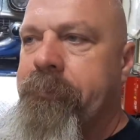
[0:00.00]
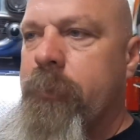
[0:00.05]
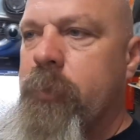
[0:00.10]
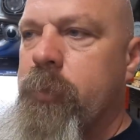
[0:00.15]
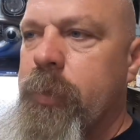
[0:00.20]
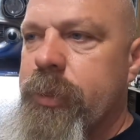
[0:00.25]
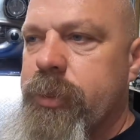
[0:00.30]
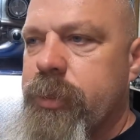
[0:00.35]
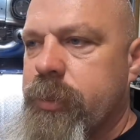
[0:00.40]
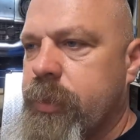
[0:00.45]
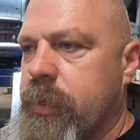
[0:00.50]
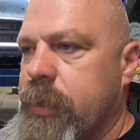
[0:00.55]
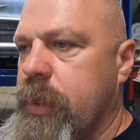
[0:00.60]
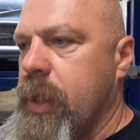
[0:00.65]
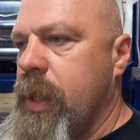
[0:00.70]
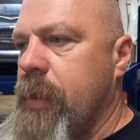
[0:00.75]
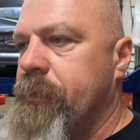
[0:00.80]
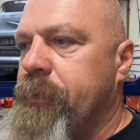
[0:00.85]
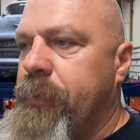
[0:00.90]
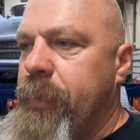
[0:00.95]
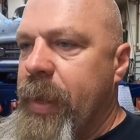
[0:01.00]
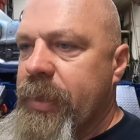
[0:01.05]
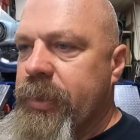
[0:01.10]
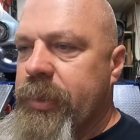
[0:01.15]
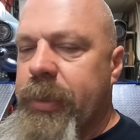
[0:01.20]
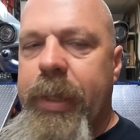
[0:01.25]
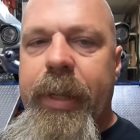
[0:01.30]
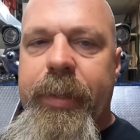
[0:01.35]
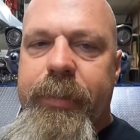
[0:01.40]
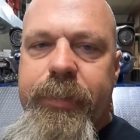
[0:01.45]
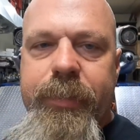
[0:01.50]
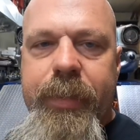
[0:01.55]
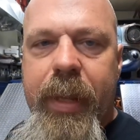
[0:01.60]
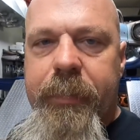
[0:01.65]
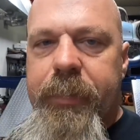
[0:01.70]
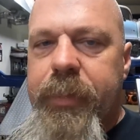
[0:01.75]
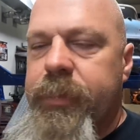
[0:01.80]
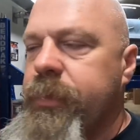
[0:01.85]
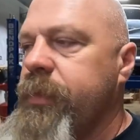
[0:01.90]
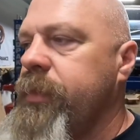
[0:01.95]
which basically that's
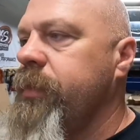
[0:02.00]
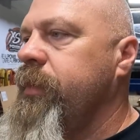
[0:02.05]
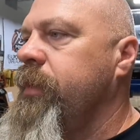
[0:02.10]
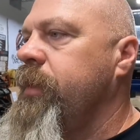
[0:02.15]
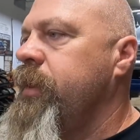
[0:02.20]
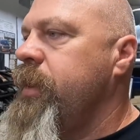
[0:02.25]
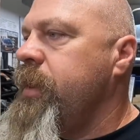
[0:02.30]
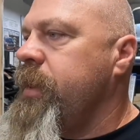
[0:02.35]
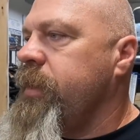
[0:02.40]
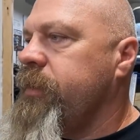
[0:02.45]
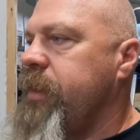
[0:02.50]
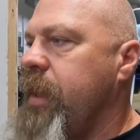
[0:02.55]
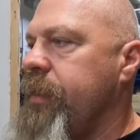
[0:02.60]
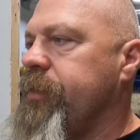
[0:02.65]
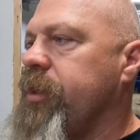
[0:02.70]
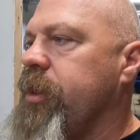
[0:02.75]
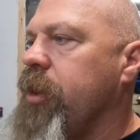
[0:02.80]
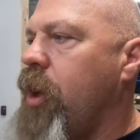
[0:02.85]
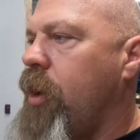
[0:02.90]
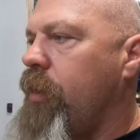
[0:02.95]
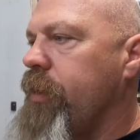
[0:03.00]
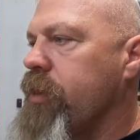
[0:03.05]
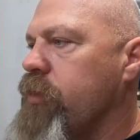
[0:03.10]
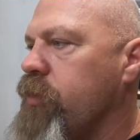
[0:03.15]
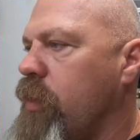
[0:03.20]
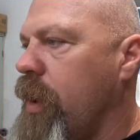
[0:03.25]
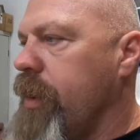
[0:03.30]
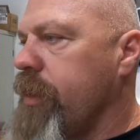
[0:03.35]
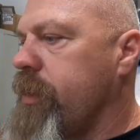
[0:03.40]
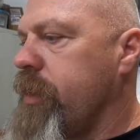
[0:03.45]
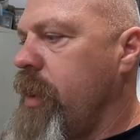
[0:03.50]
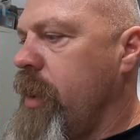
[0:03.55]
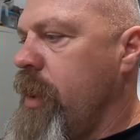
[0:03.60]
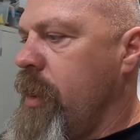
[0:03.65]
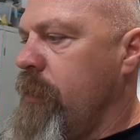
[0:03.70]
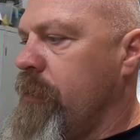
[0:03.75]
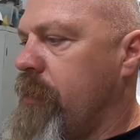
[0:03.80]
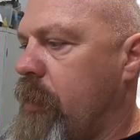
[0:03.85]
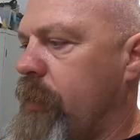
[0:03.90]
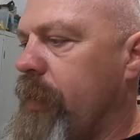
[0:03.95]
same as it always was.
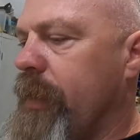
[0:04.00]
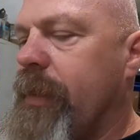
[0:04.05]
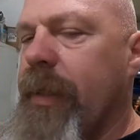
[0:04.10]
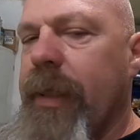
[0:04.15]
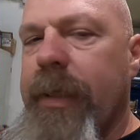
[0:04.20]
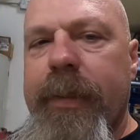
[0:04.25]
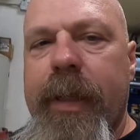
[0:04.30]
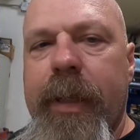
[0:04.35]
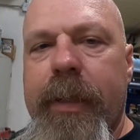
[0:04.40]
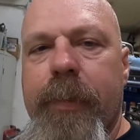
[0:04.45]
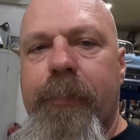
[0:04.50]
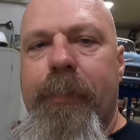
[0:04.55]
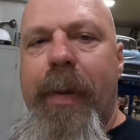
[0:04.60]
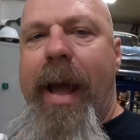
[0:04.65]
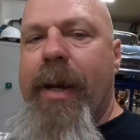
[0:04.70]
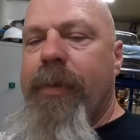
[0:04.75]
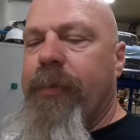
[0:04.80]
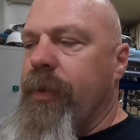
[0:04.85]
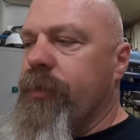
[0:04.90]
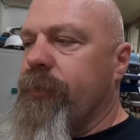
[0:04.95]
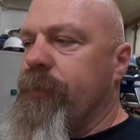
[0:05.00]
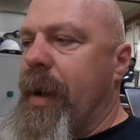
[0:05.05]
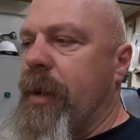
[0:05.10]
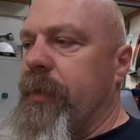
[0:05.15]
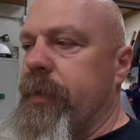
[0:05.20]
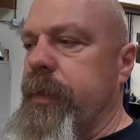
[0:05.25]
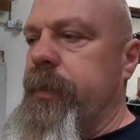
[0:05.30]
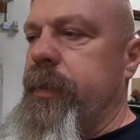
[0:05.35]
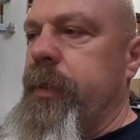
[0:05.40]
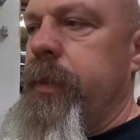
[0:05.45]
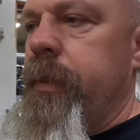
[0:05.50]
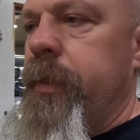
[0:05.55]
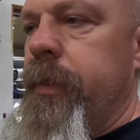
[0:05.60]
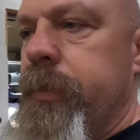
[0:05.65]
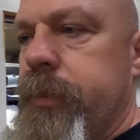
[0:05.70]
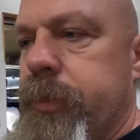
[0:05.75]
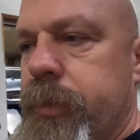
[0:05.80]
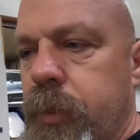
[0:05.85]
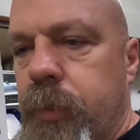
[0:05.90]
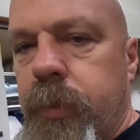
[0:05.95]
But we did get the batteries mounted,
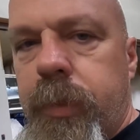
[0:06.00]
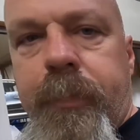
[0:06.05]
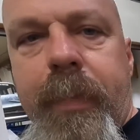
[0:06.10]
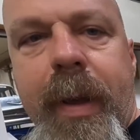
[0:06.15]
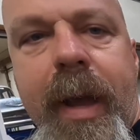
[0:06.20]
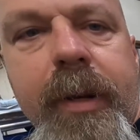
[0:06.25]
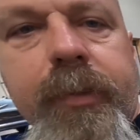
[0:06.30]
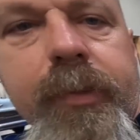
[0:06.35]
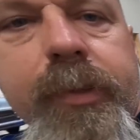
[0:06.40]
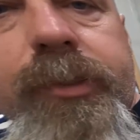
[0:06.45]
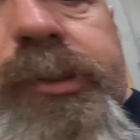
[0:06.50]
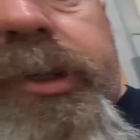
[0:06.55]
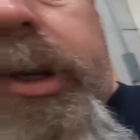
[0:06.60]
so the batteries